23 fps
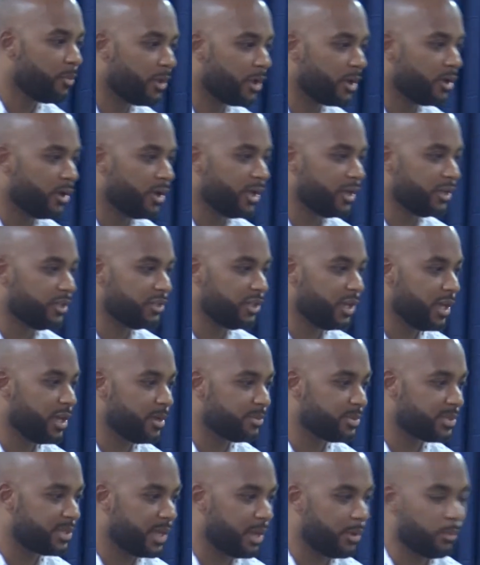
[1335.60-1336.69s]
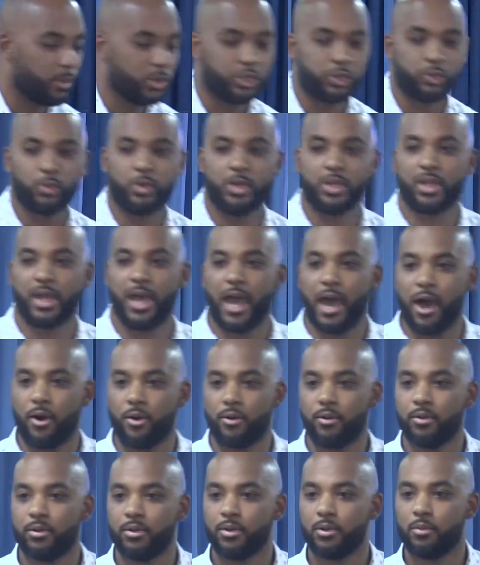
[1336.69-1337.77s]
butter and jam sandwich
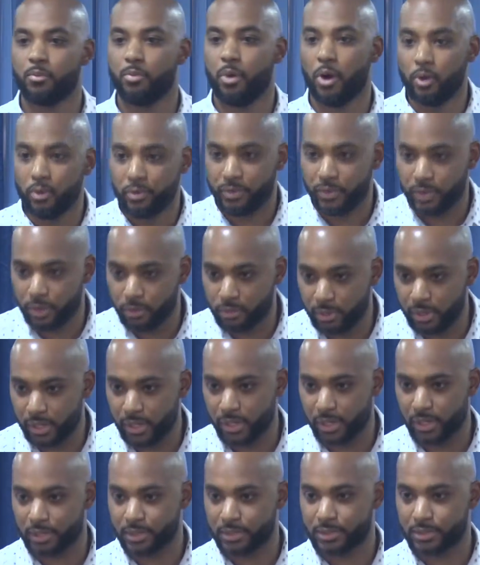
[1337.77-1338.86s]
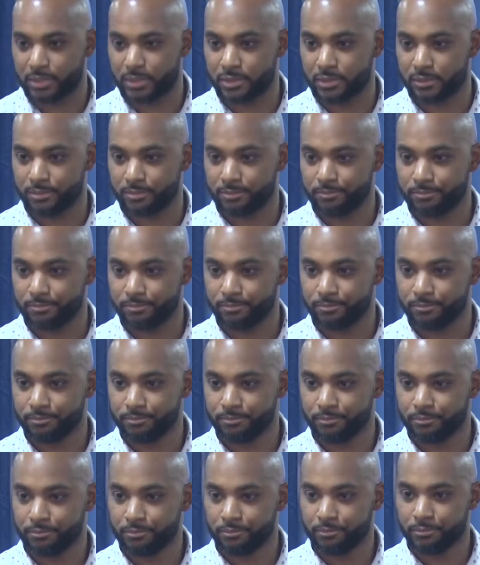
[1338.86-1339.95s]
without both ingredients.
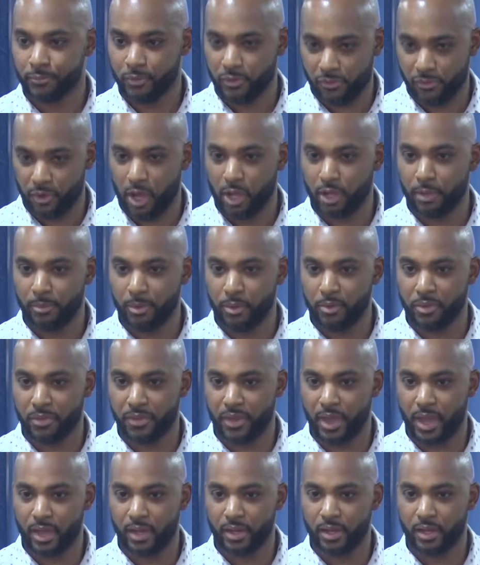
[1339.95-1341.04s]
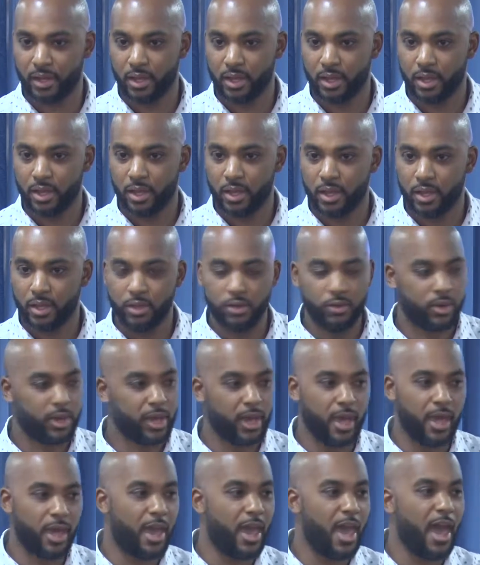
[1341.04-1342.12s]
You follow me with that? You
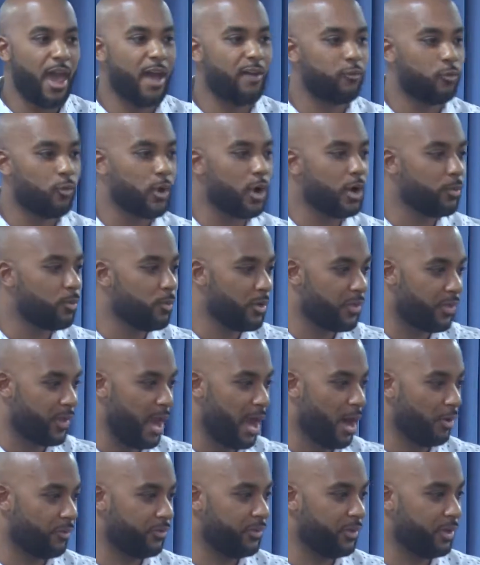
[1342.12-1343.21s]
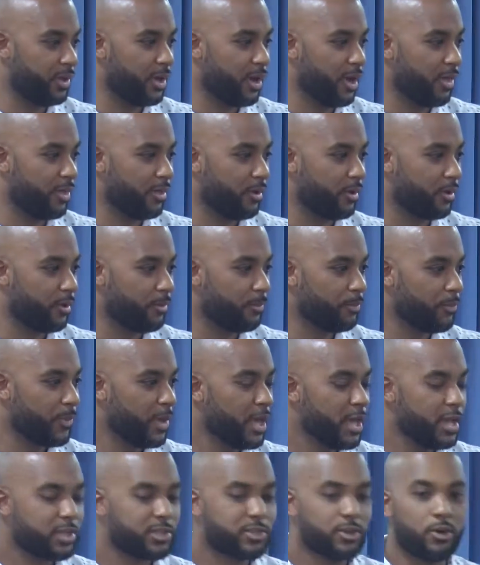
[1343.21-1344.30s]
can't have one without the other.
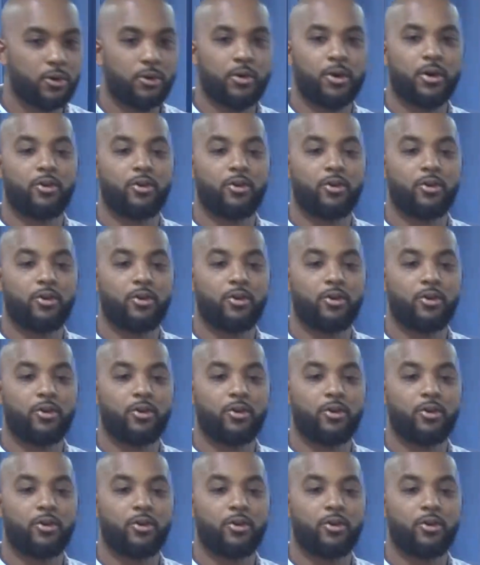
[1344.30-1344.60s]
So